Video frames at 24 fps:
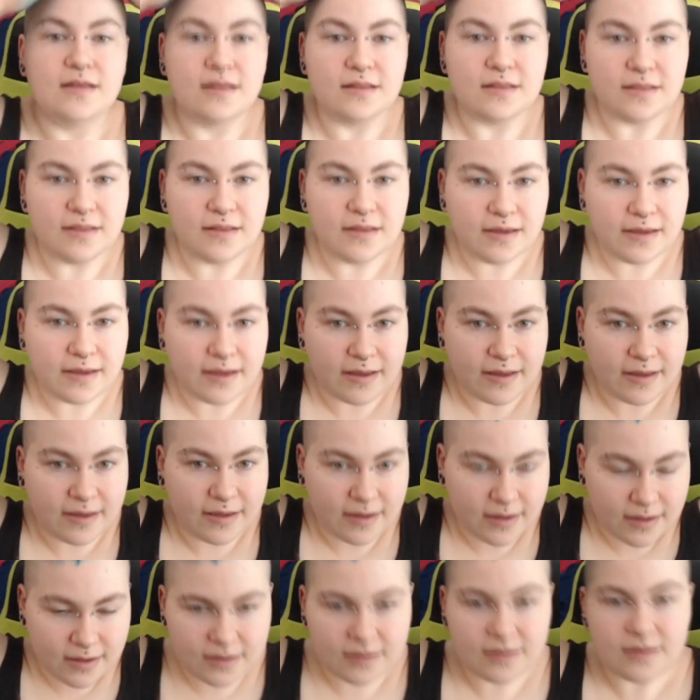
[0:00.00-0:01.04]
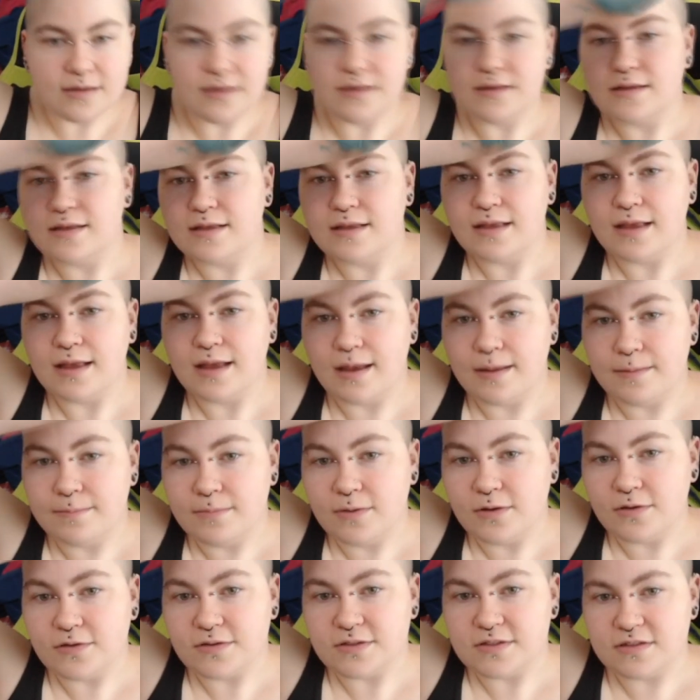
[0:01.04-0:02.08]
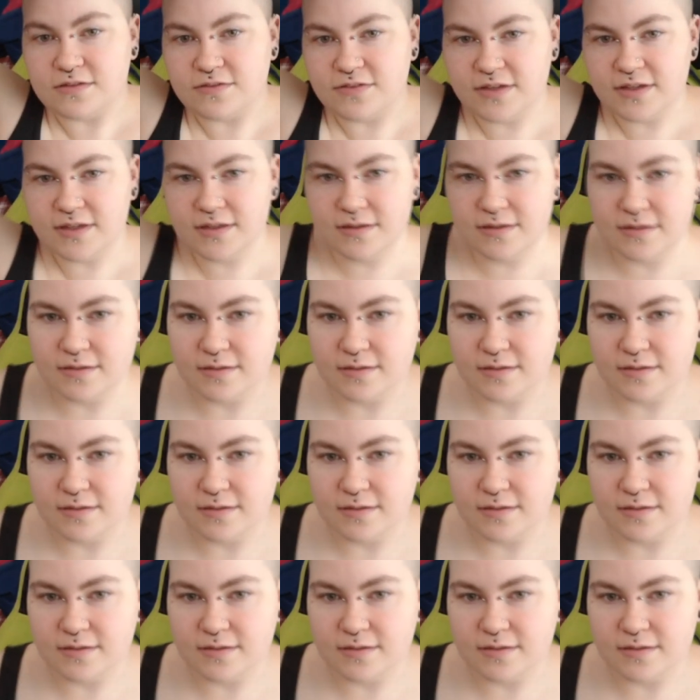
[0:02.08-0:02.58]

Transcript: I think I got most of it.